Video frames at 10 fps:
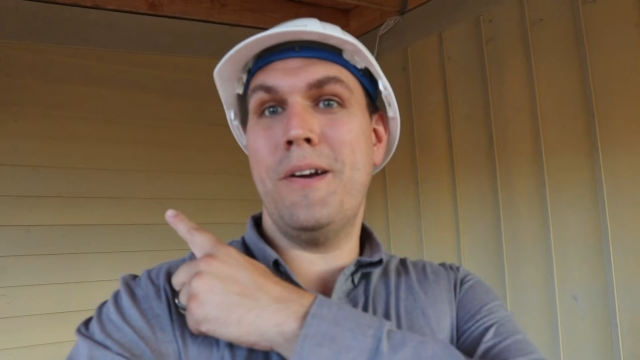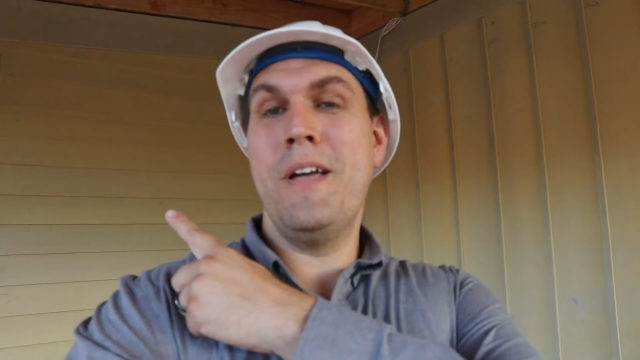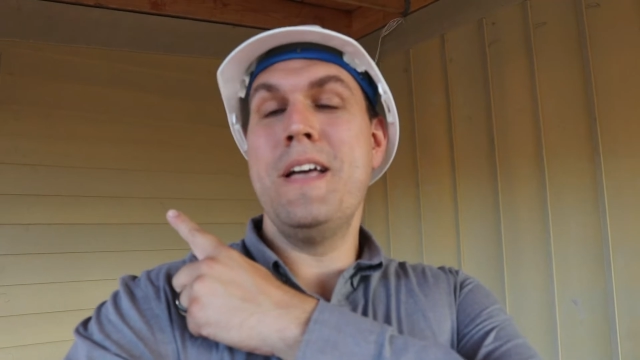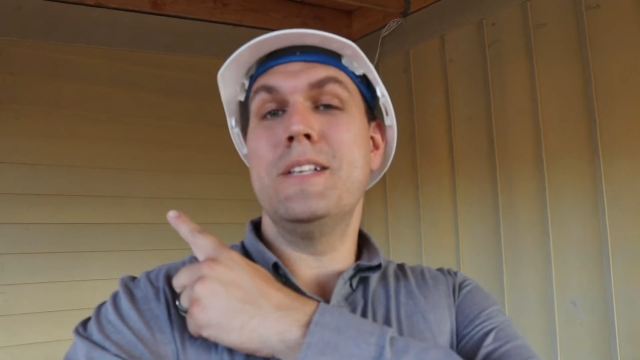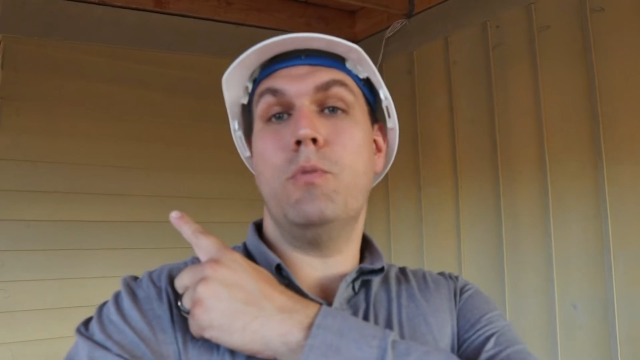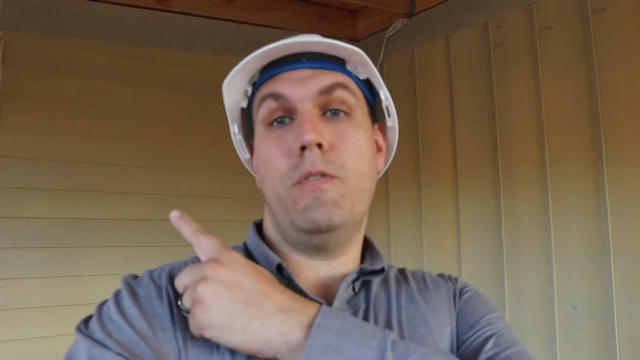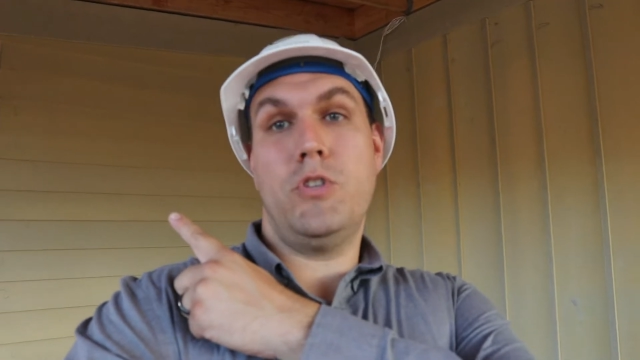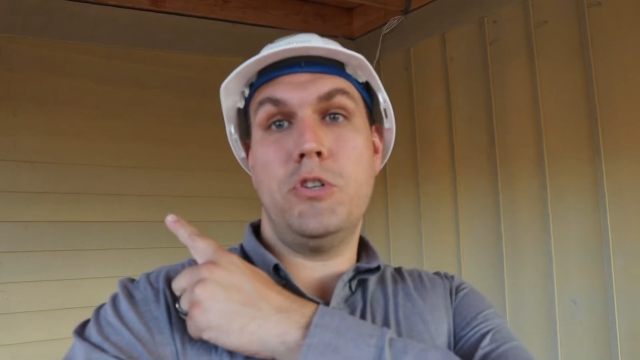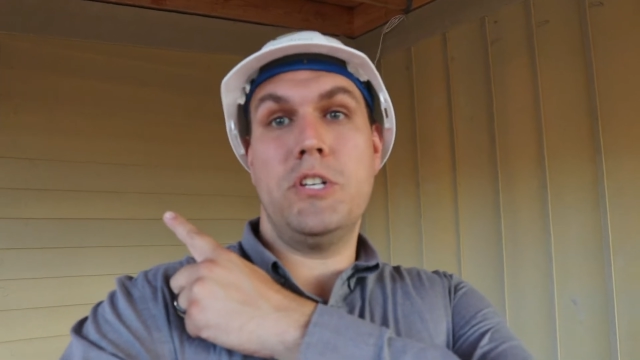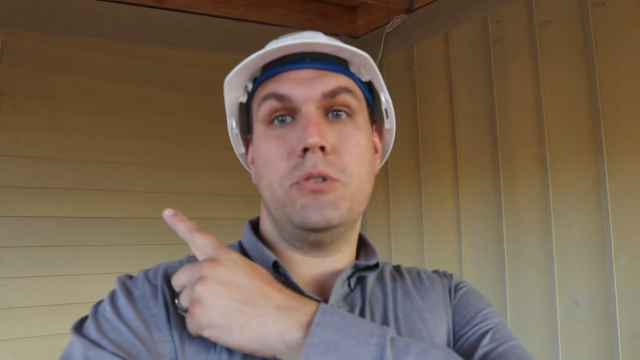it's more of a
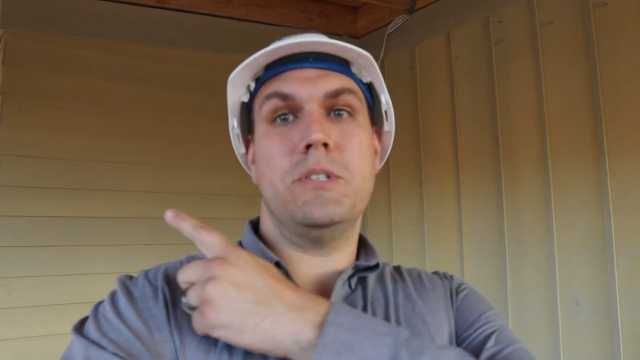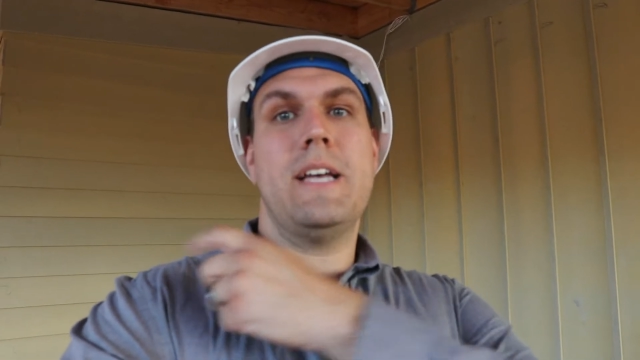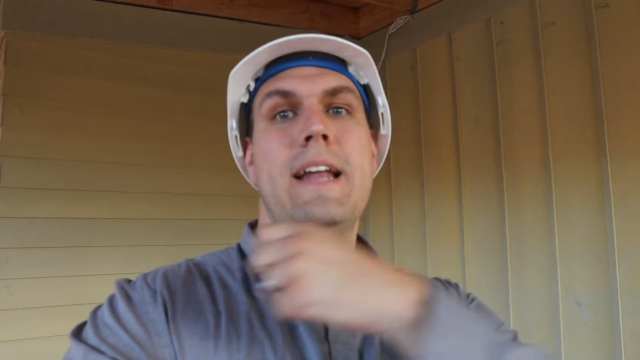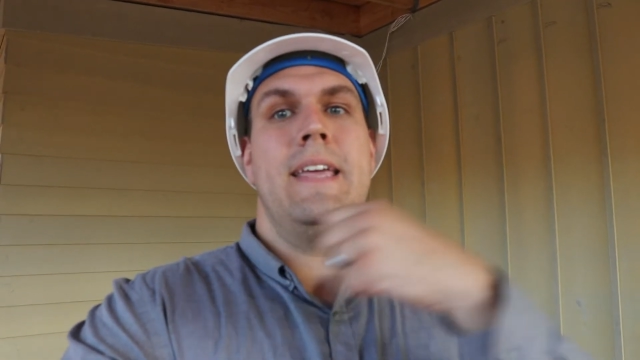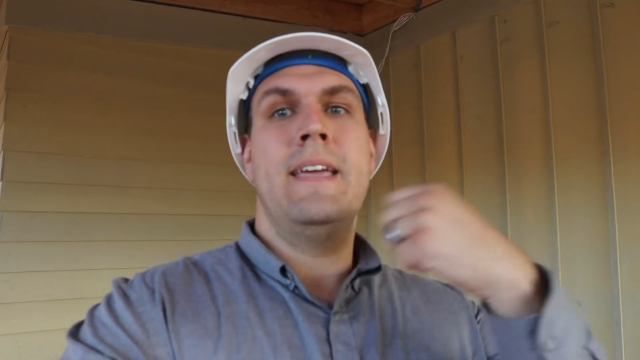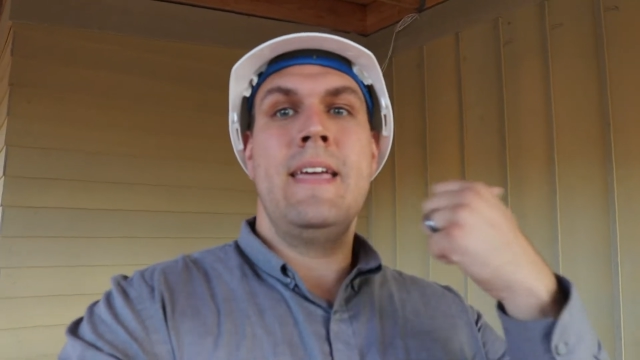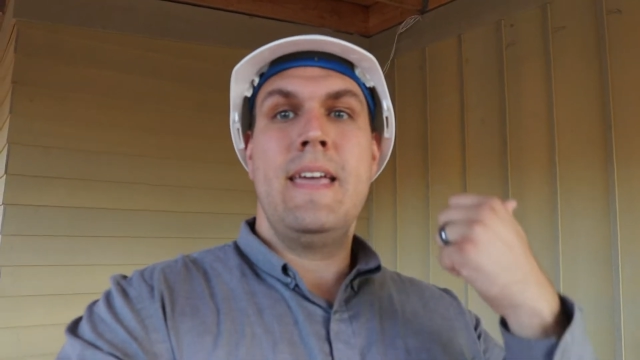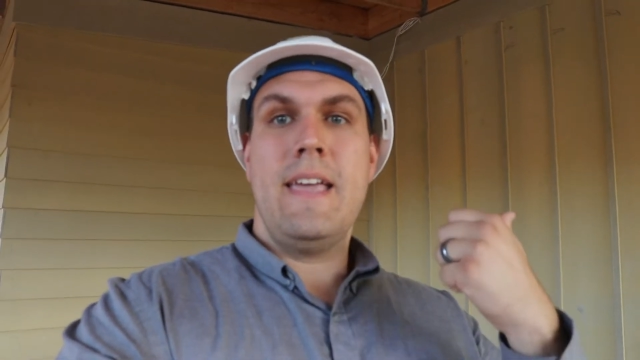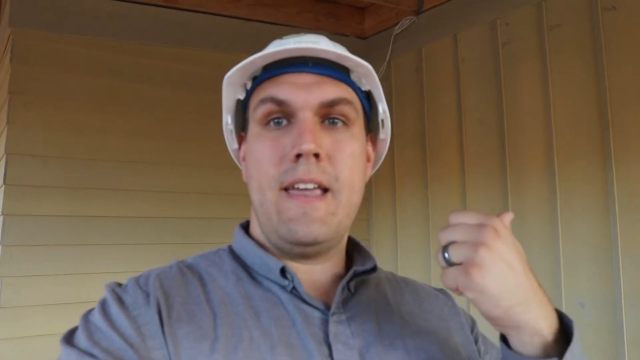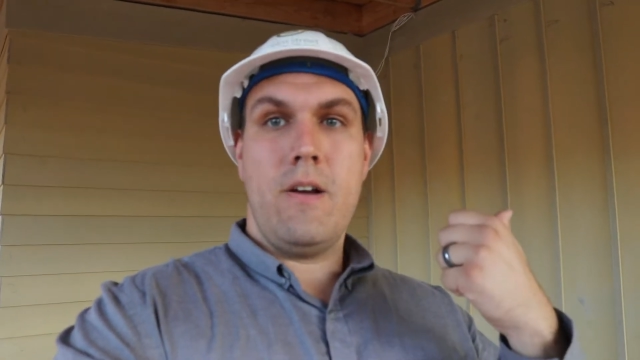traditional siding,
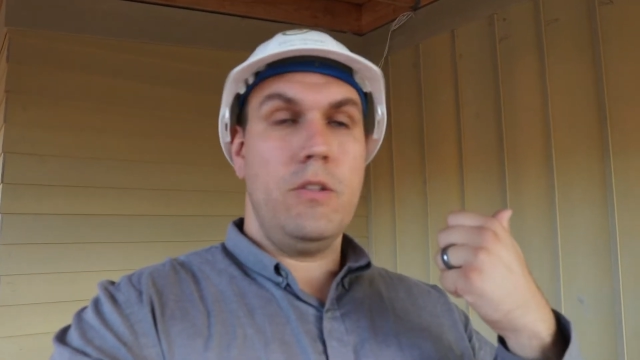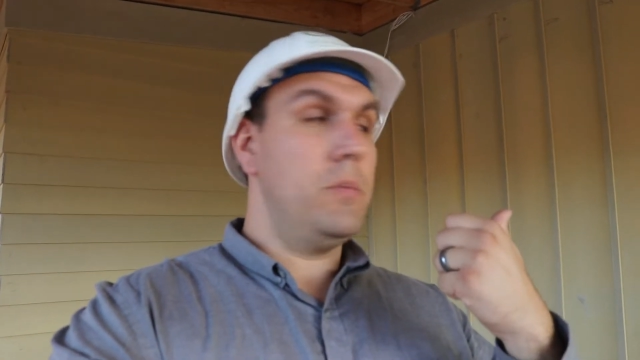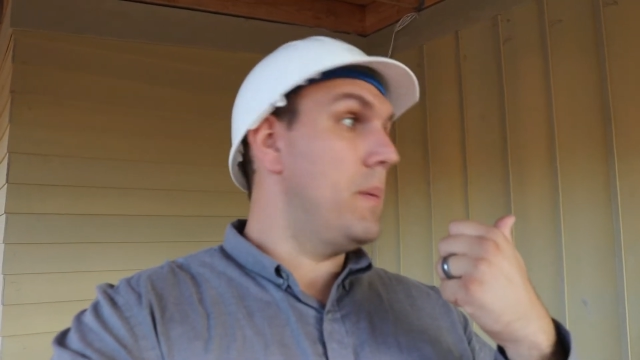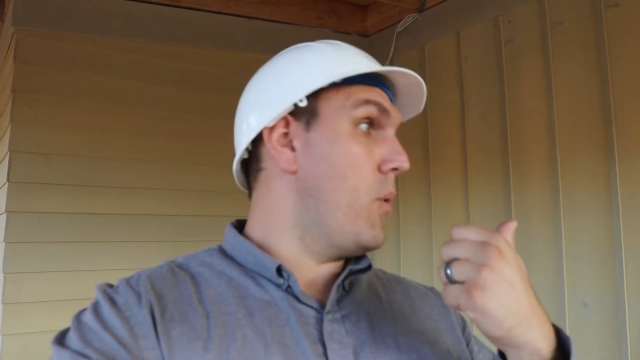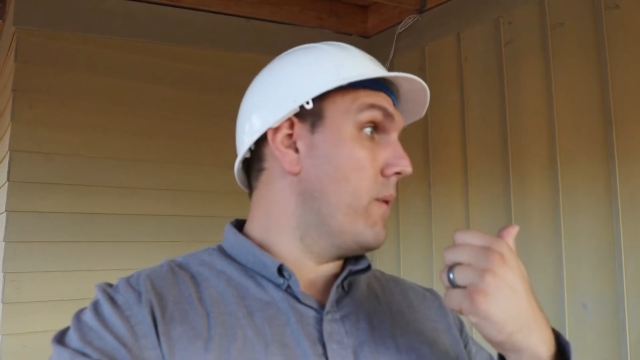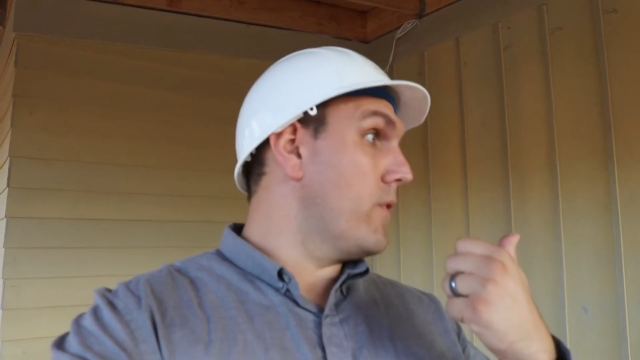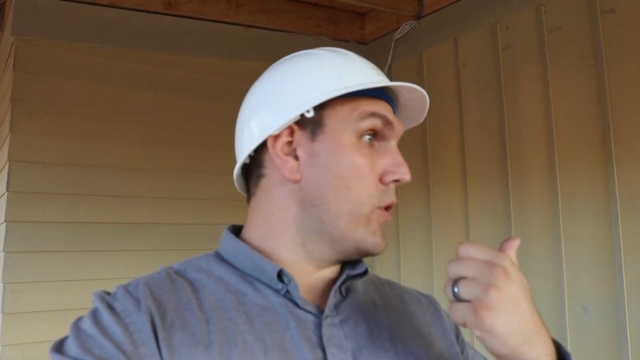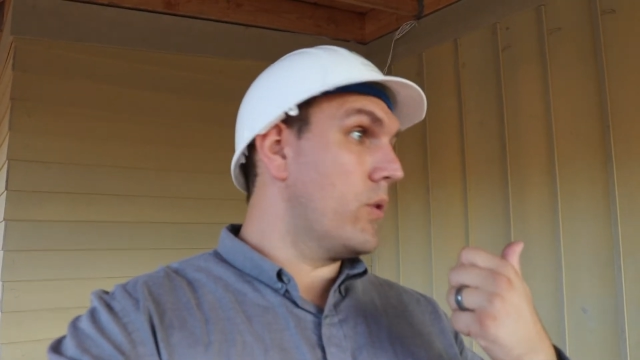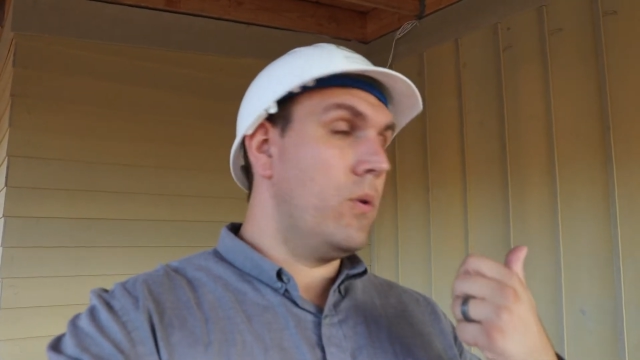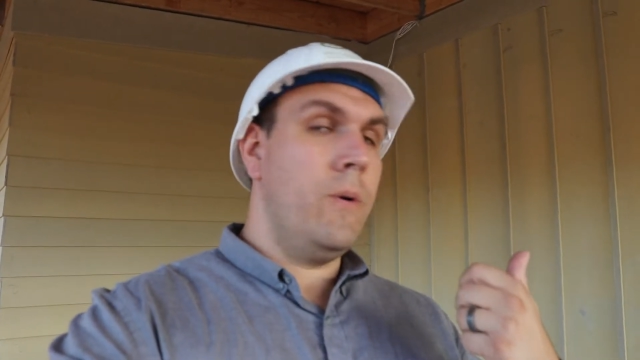here a little bit more
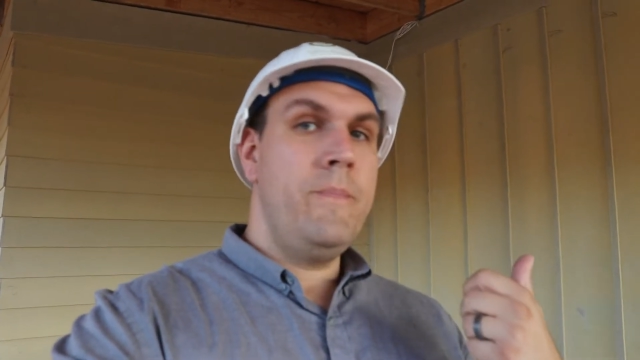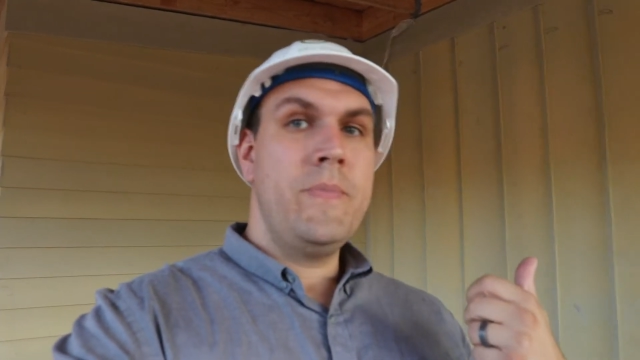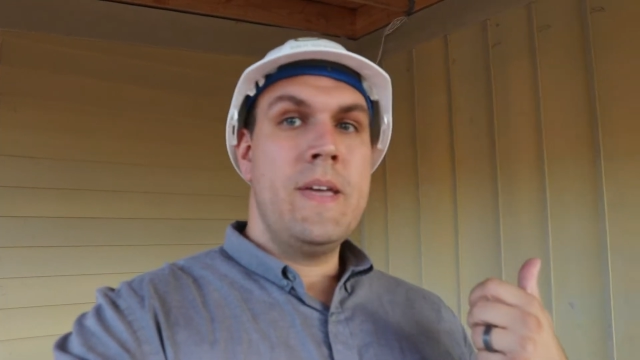vertical,